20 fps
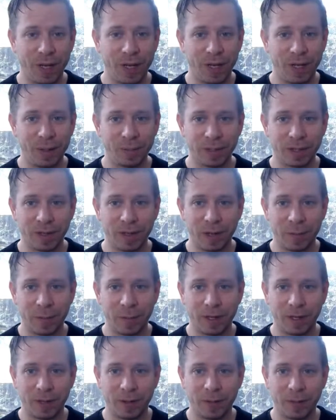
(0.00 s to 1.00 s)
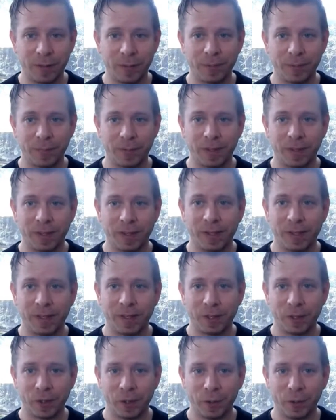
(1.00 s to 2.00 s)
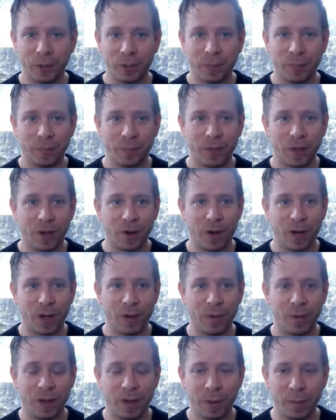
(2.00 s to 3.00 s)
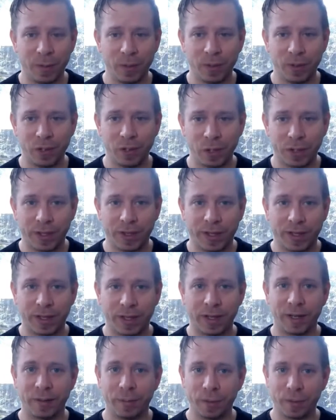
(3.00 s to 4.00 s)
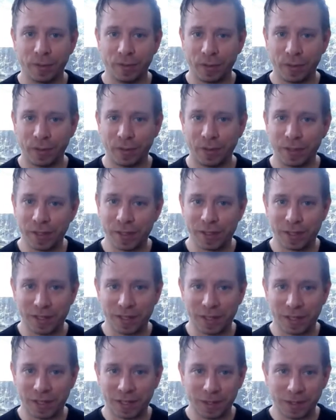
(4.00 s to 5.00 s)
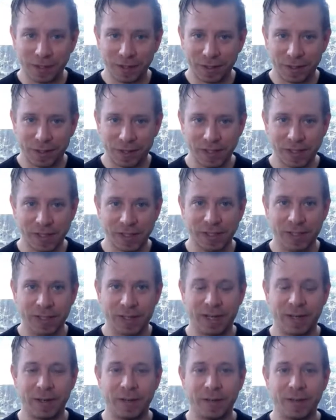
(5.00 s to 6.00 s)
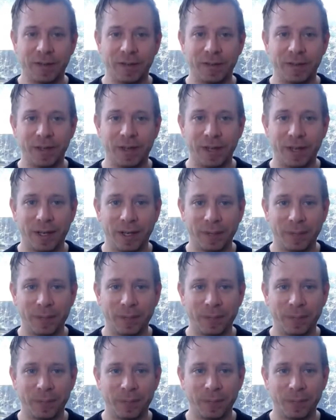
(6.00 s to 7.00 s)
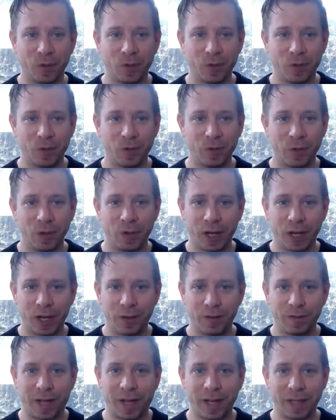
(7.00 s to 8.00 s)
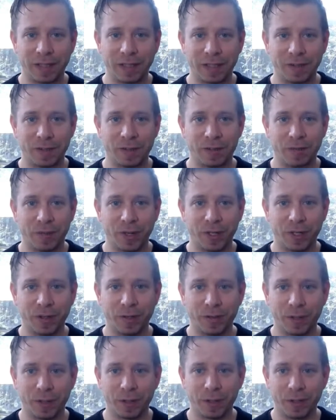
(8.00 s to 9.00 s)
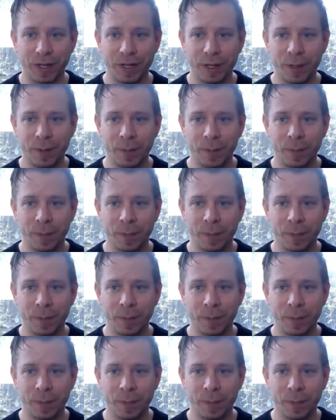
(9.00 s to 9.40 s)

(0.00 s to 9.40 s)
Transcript: So let me know. Cool. All right. Well, I hope you enjoyed that. I hope you feel that you're sitting nicely now and you feel kind of active and ready for the day.